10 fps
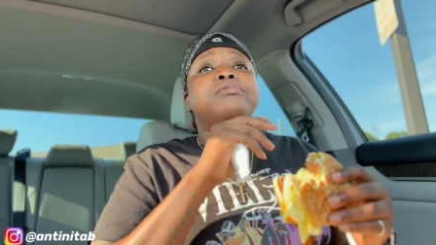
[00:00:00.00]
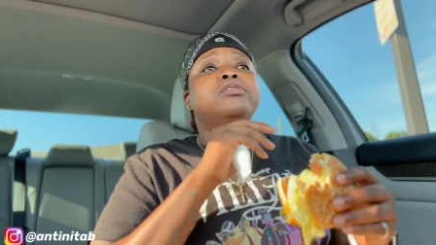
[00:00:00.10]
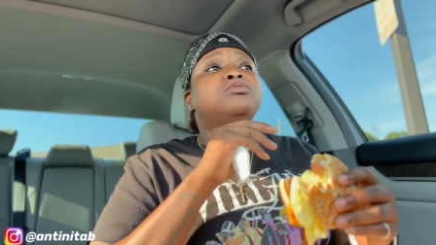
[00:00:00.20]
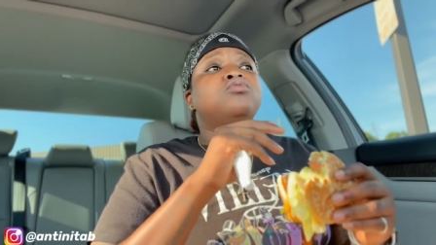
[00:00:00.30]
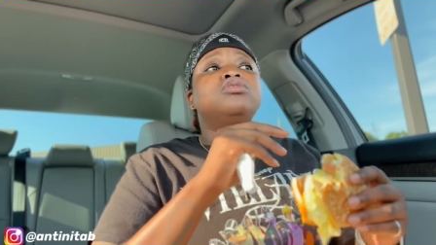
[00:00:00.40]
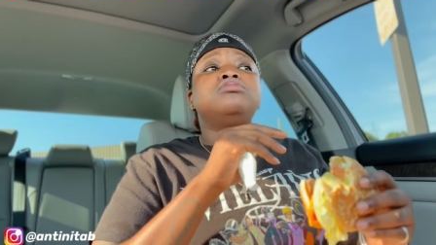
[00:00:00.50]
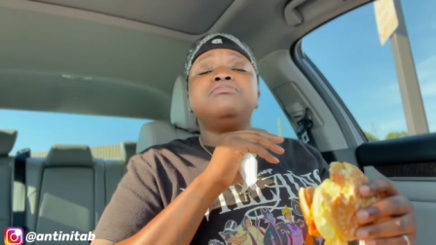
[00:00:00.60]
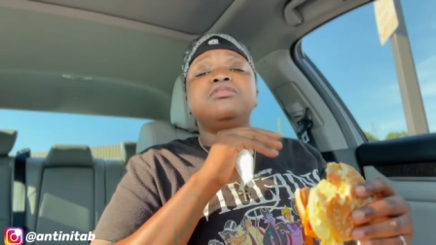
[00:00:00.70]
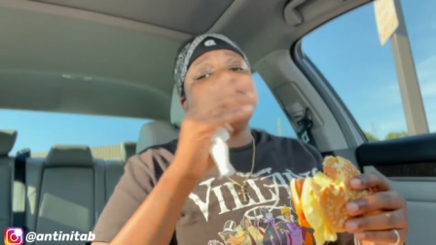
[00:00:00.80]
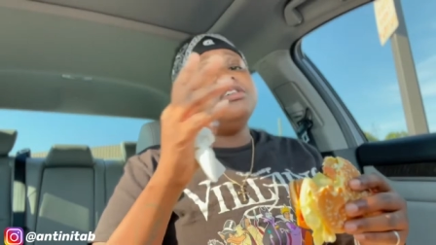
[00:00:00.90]
of
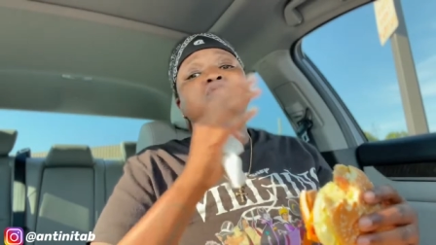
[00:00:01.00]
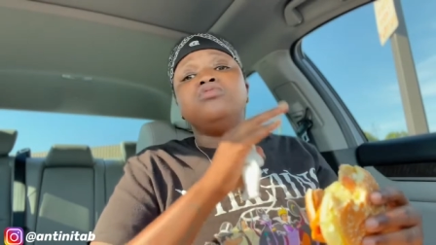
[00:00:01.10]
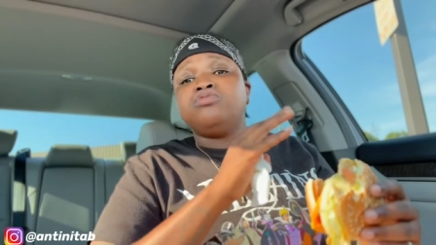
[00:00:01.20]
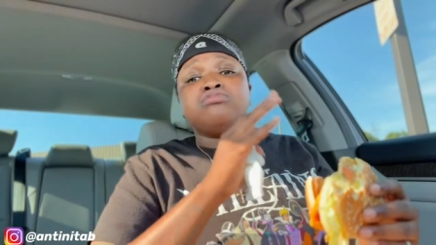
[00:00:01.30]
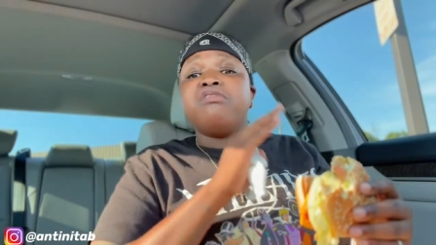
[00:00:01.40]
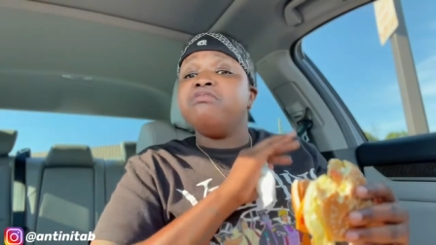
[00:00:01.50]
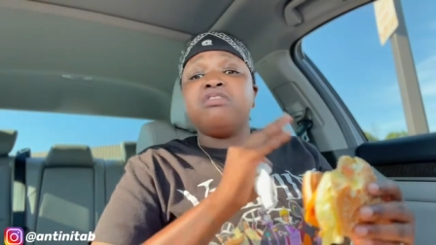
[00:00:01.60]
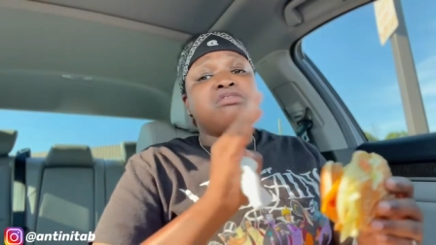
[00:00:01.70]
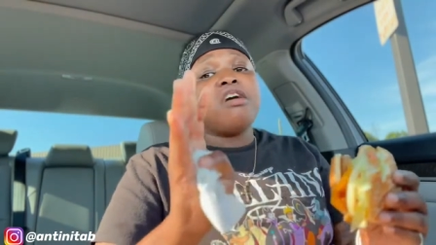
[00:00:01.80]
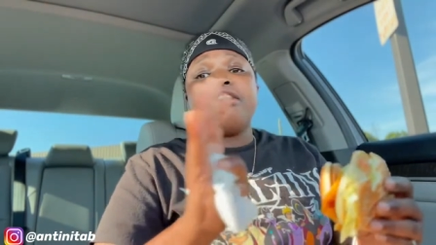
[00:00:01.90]
endorsement deals or
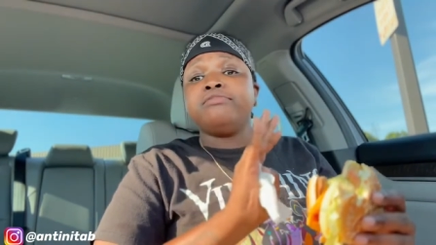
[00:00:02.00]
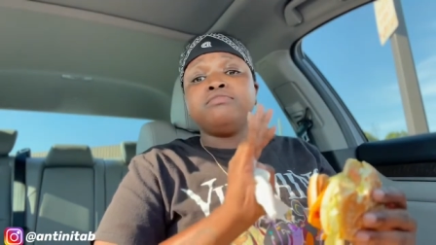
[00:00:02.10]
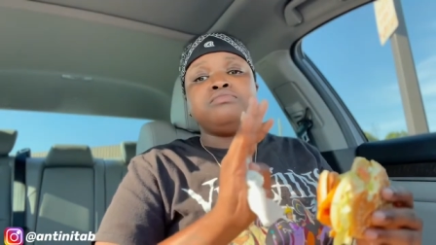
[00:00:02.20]
anything,